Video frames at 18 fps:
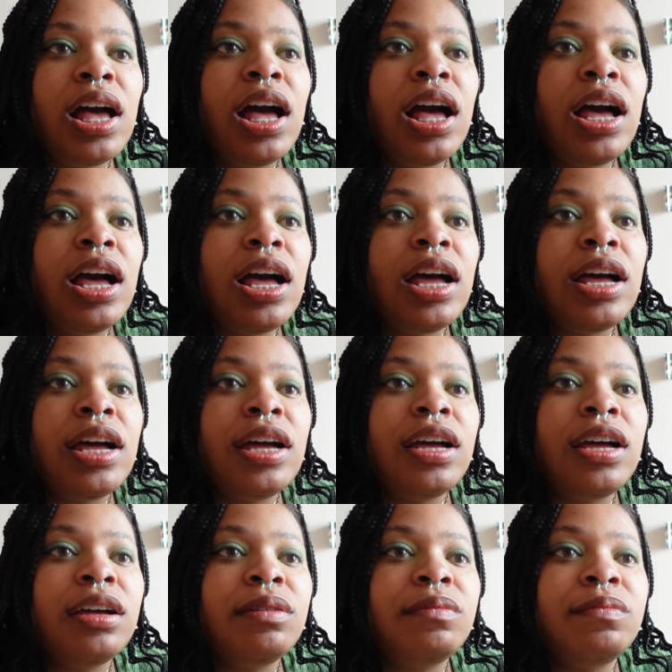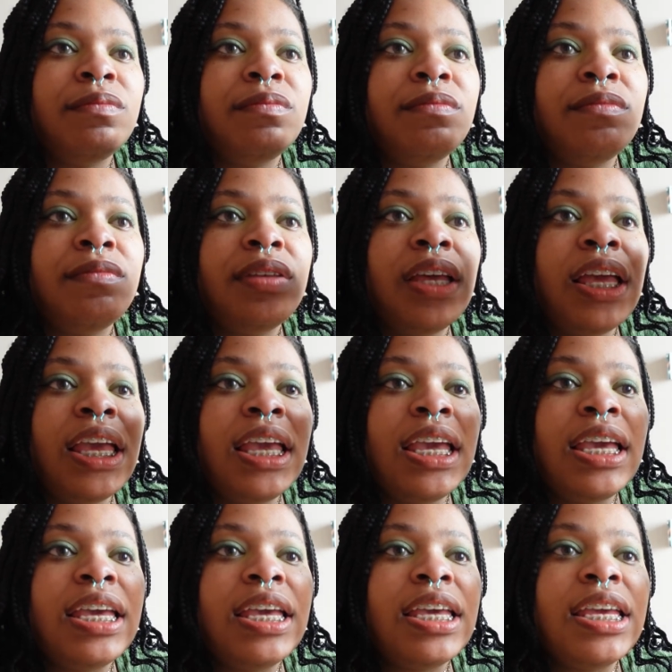Um,
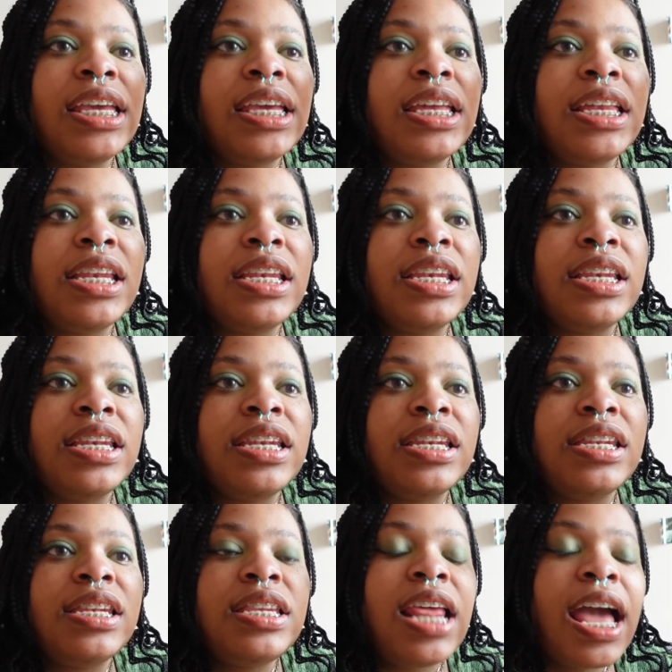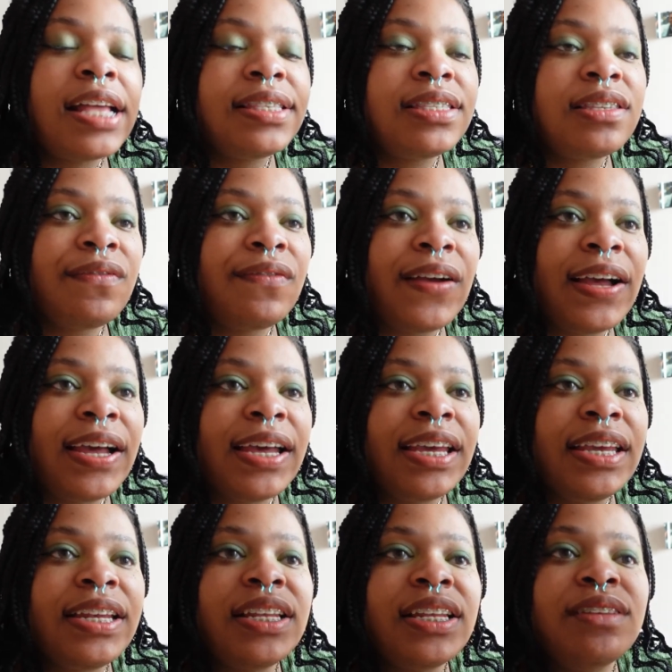and that's fine.